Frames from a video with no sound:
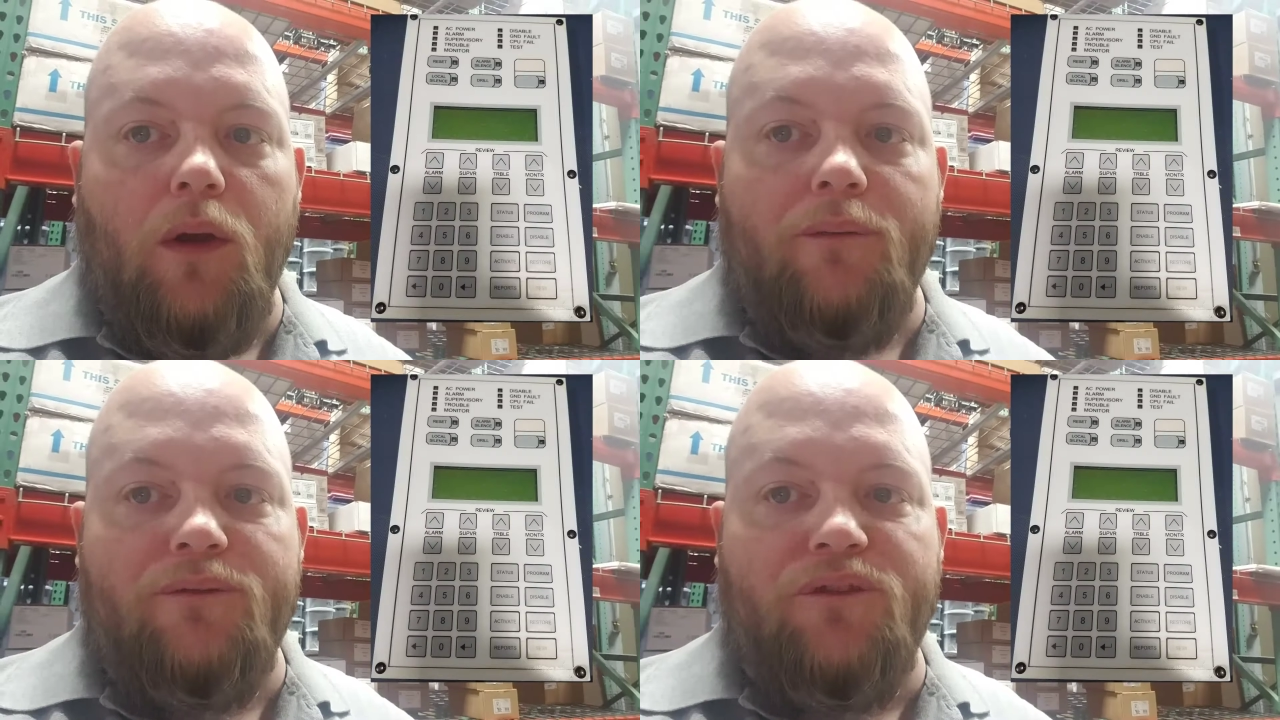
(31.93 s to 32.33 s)

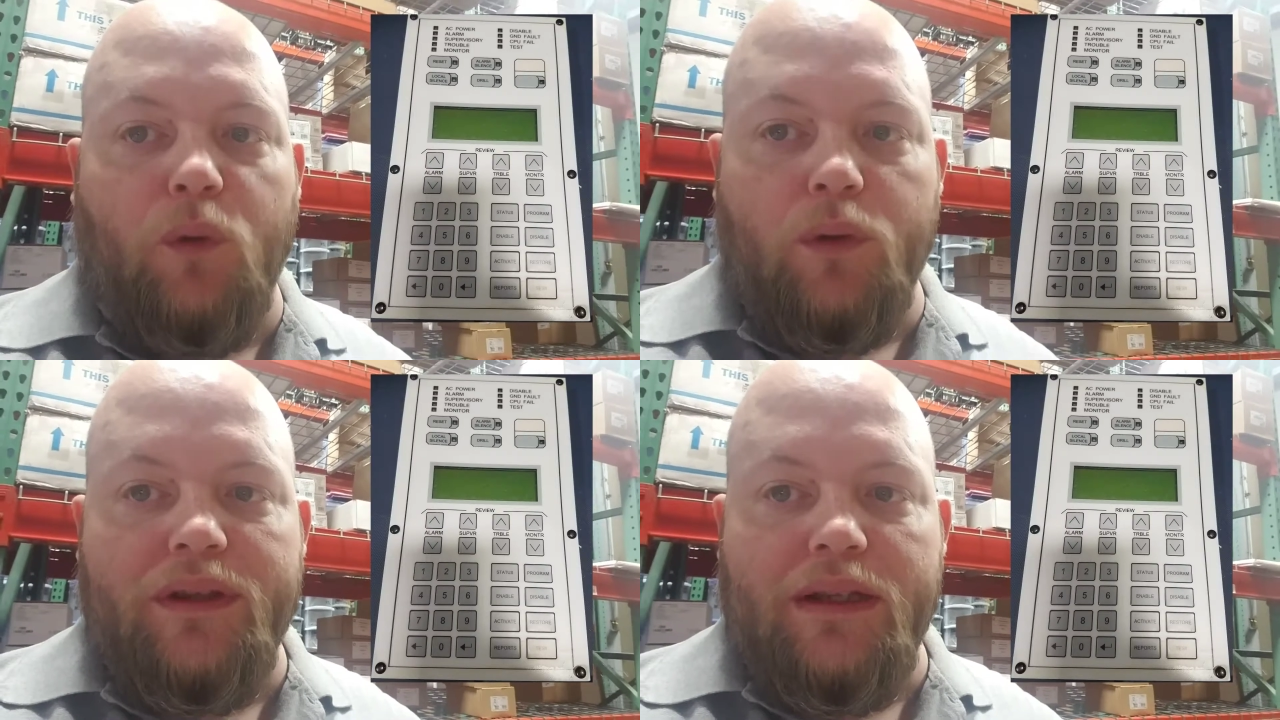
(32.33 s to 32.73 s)

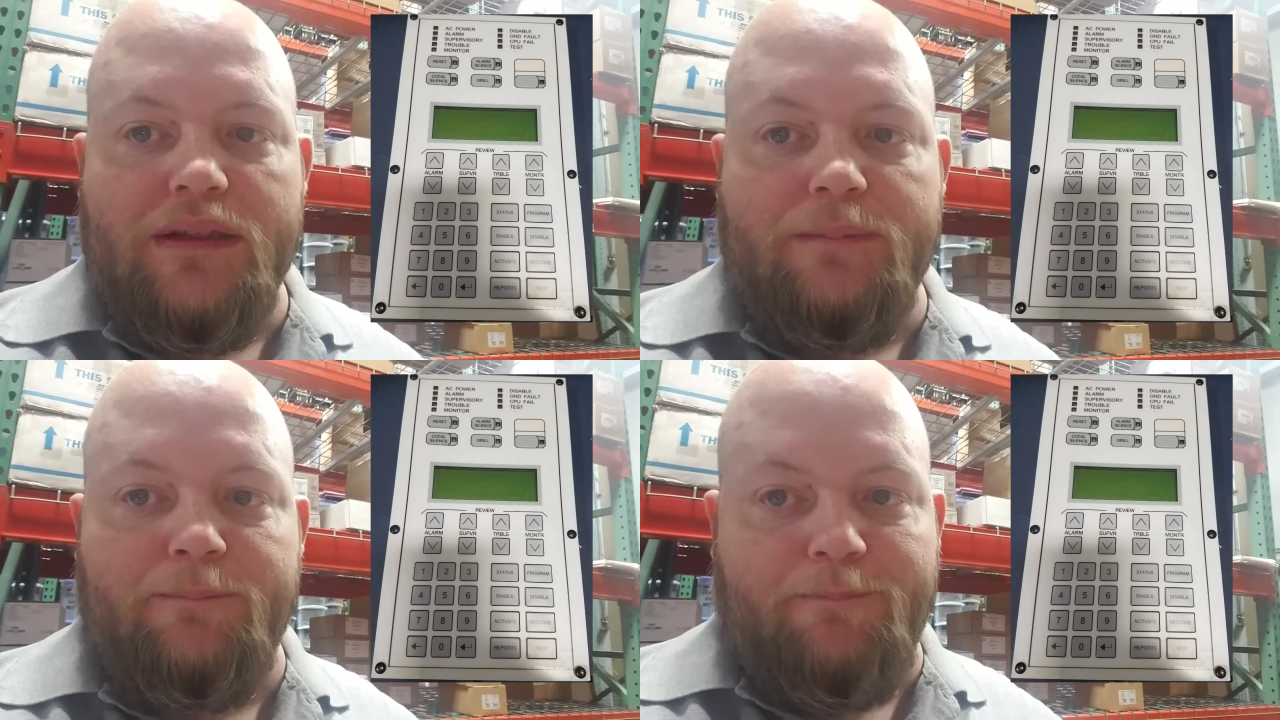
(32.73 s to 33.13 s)
for
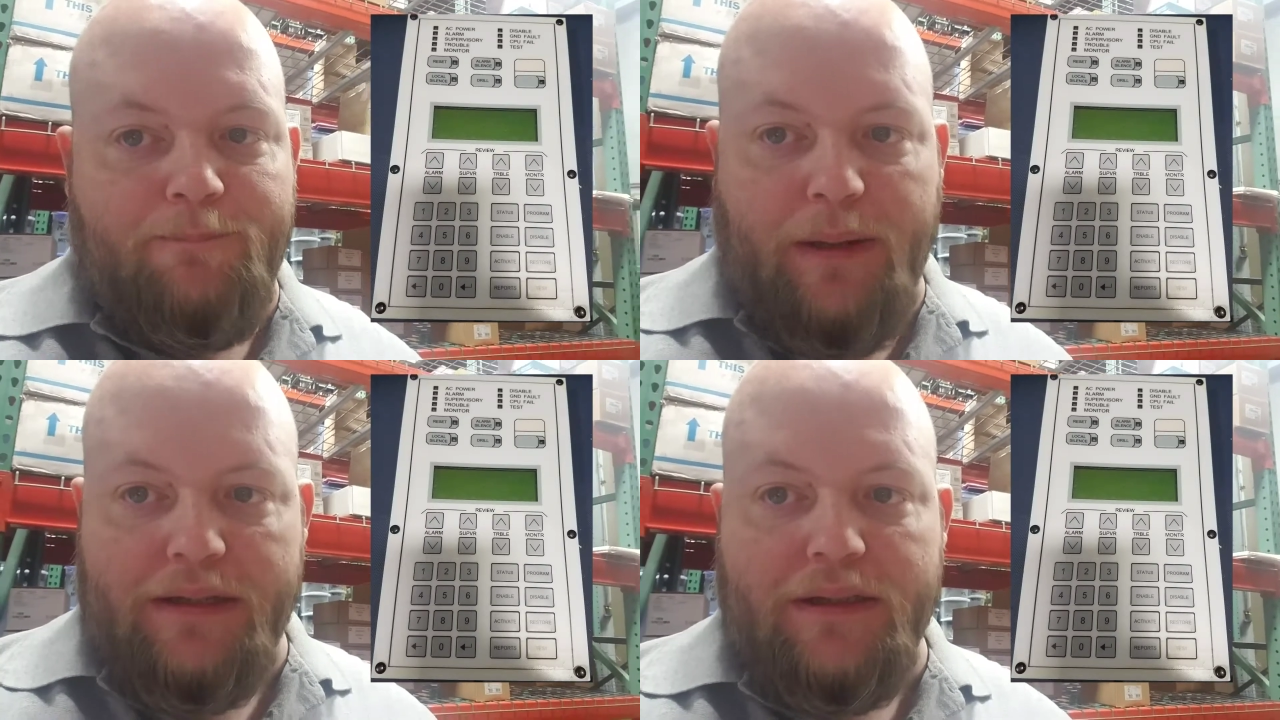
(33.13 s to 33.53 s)
this
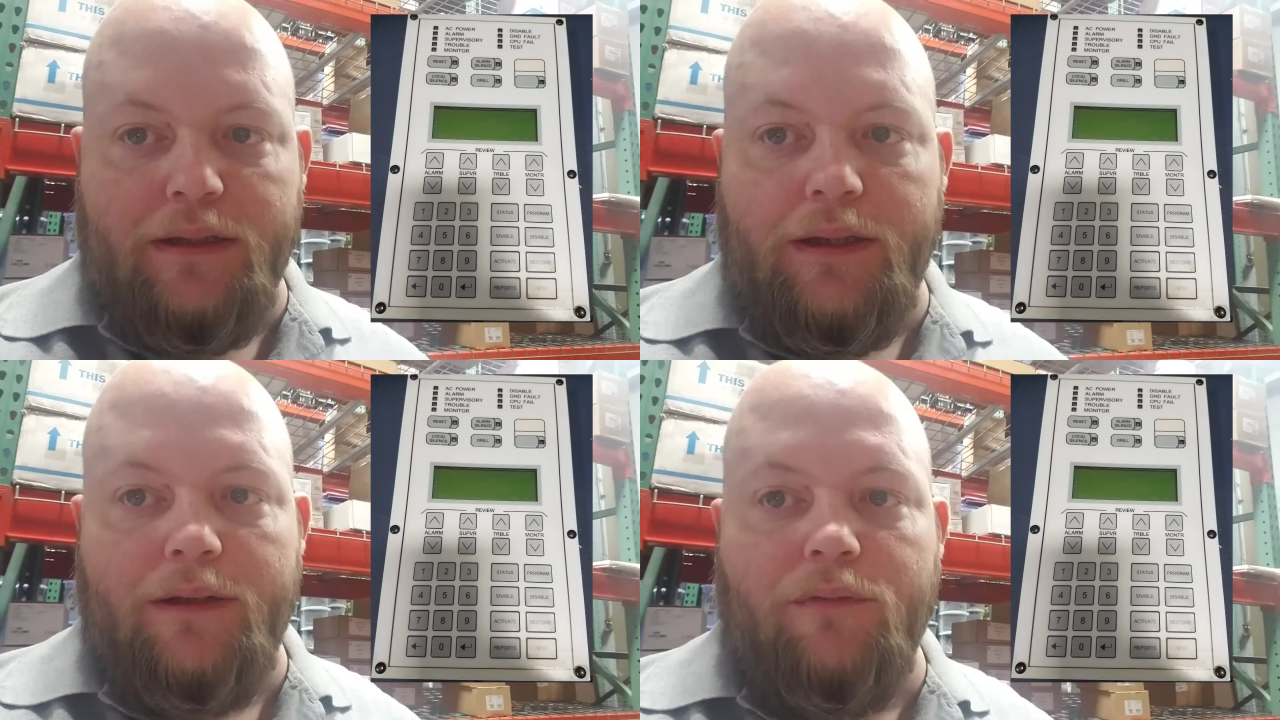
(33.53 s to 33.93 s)

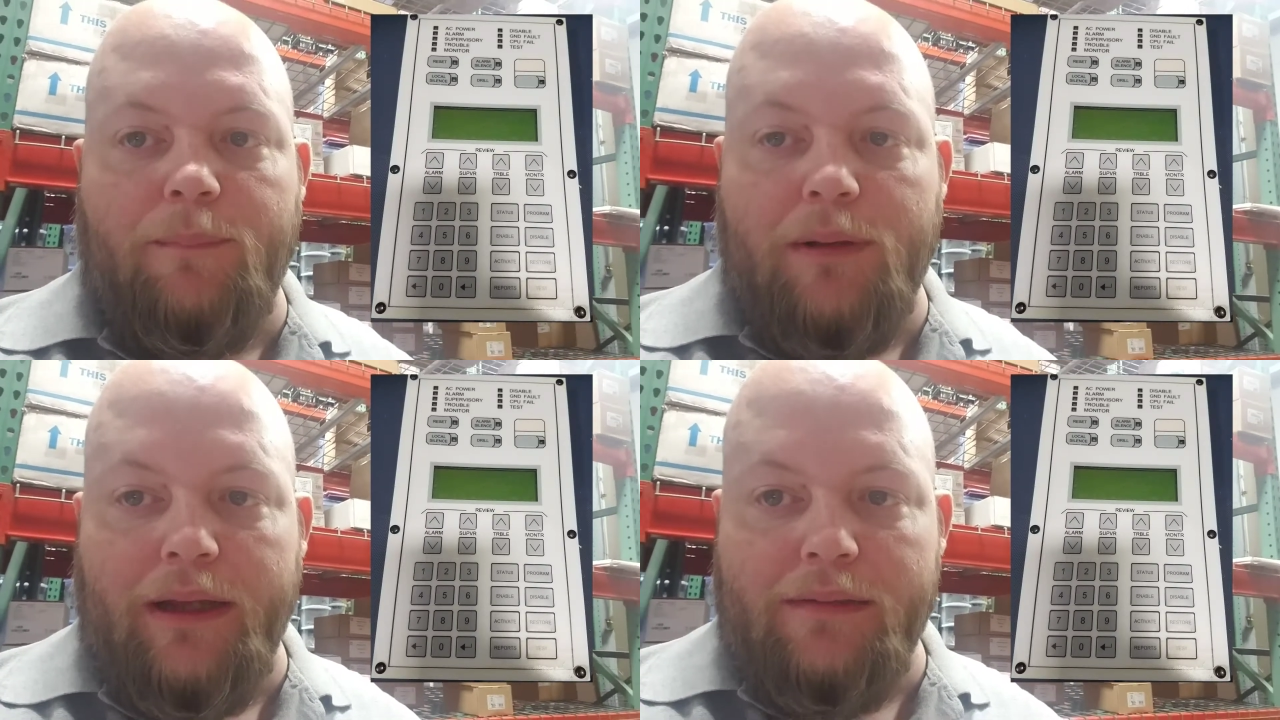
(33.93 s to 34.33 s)
basically
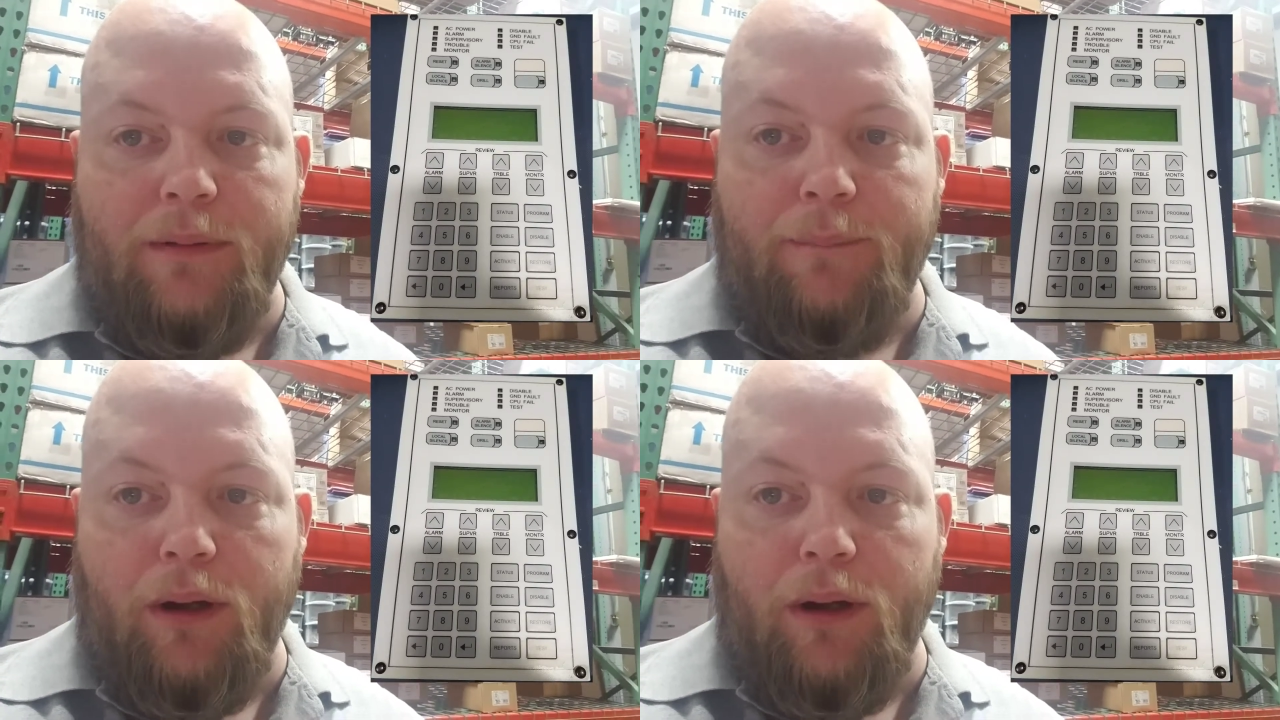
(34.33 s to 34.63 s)
replacement